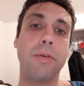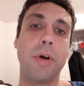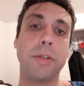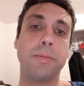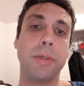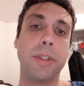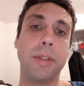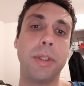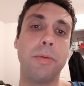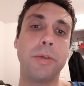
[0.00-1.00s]
cross, but
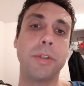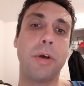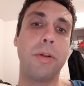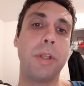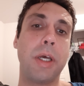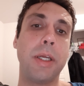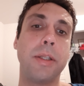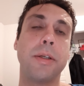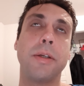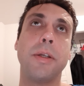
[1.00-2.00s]
there was all light.